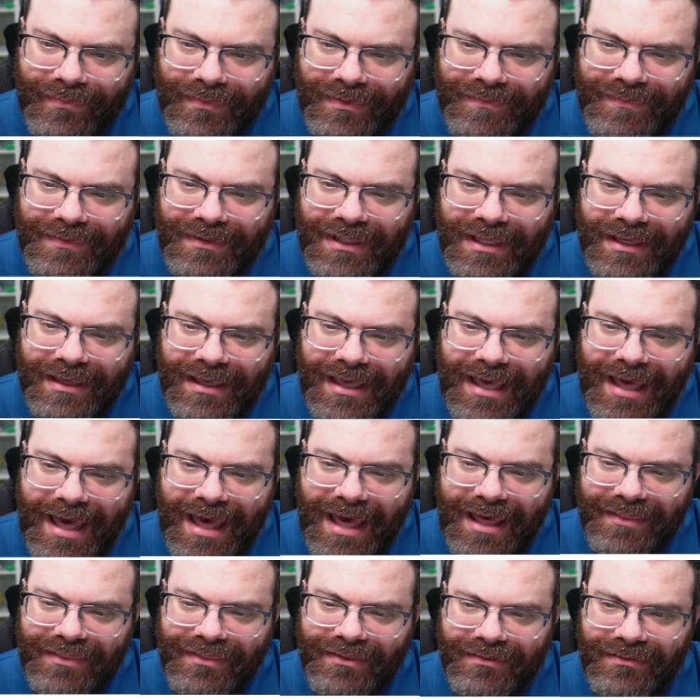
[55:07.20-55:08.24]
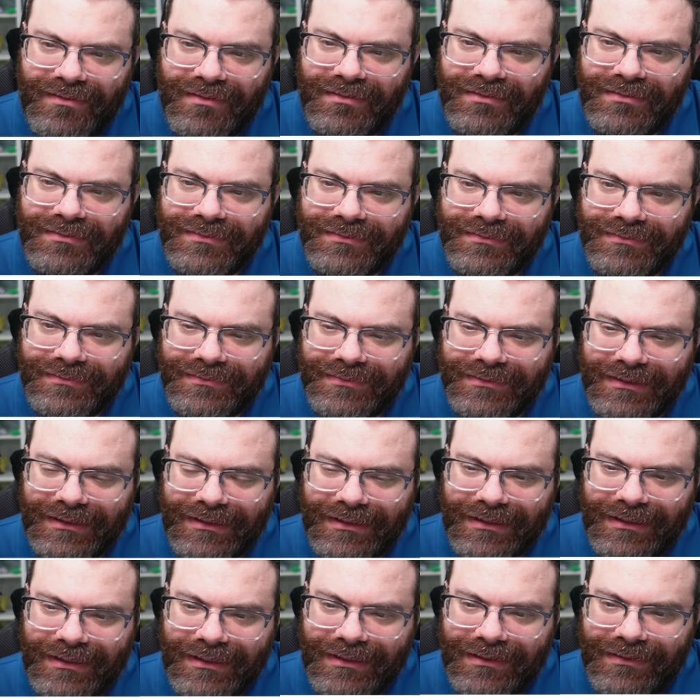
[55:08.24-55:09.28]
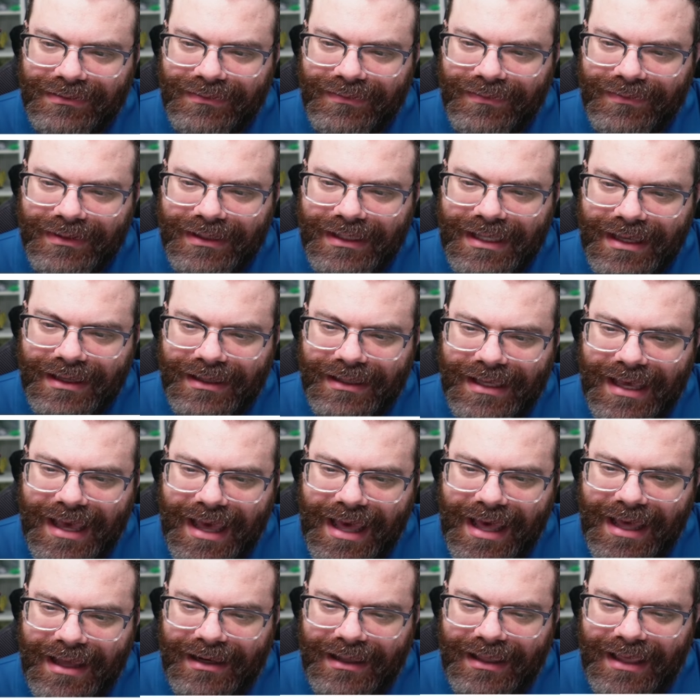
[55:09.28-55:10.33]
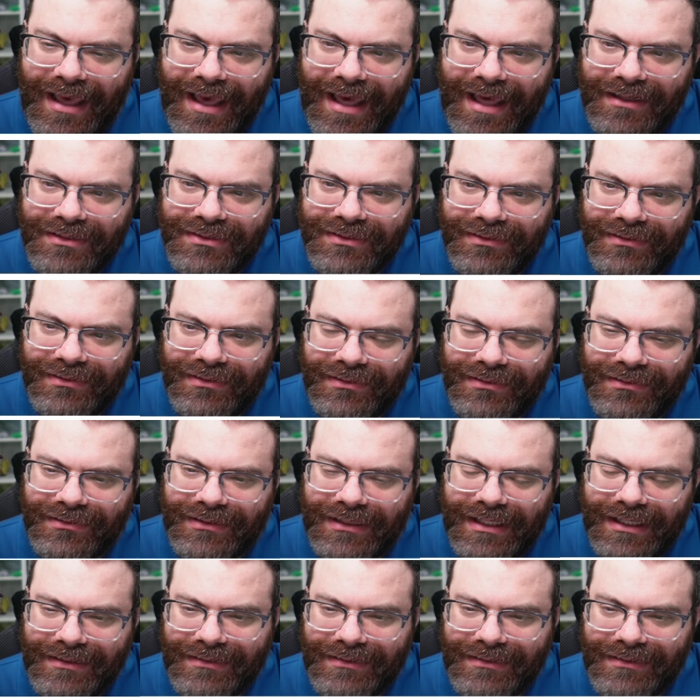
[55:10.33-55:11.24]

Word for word: Something like cattle or cat cat cattle.